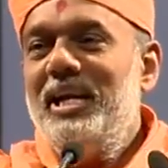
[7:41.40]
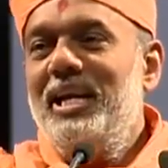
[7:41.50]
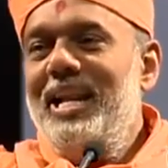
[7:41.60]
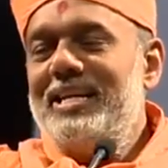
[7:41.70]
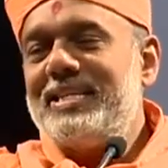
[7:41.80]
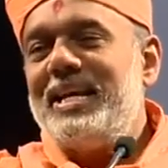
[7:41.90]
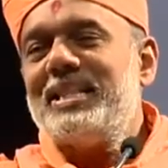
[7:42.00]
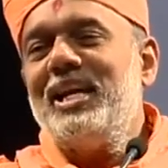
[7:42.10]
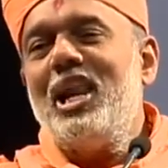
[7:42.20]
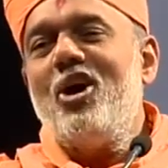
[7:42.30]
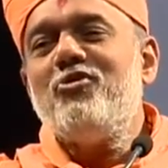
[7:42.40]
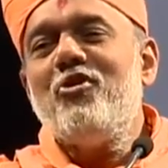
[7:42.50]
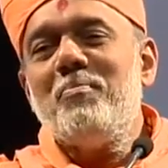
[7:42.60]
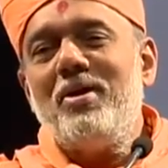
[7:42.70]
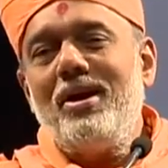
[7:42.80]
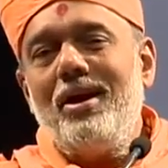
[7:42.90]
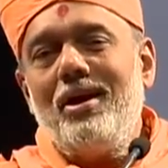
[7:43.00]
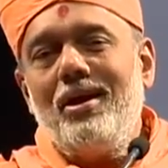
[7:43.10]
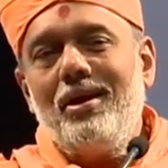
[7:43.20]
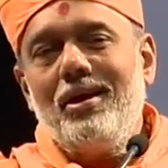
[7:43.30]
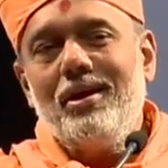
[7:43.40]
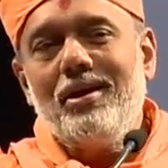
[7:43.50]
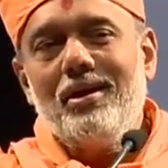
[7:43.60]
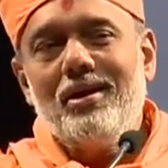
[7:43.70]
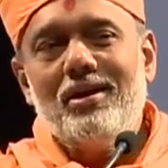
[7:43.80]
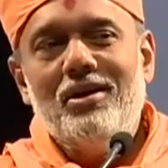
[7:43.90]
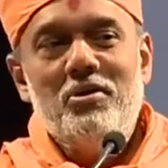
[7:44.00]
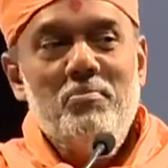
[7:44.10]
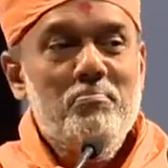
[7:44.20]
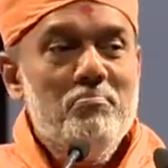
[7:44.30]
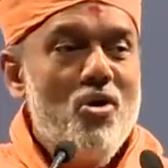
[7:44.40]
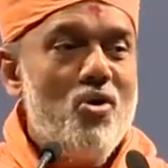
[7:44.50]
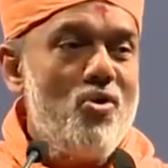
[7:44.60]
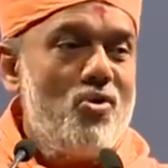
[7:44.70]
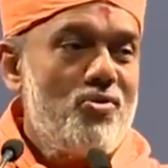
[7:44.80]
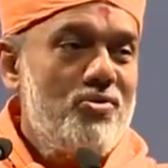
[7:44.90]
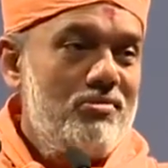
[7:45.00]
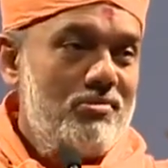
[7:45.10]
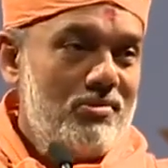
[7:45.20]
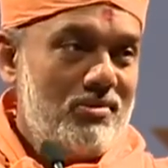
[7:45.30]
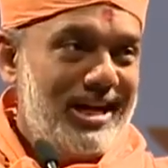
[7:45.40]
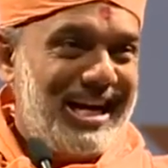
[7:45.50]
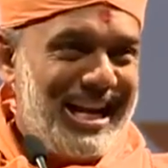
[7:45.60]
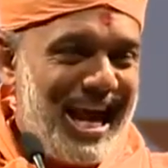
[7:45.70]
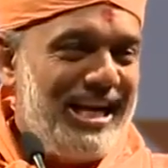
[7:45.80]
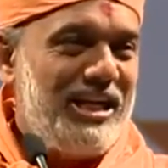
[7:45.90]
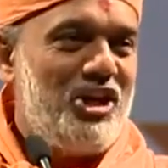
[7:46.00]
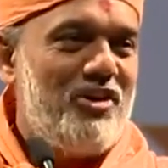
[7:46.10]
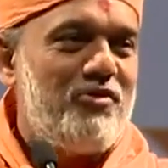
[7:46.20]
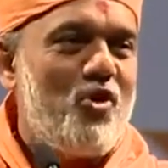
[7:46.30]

Lesser the love for money, more clarity of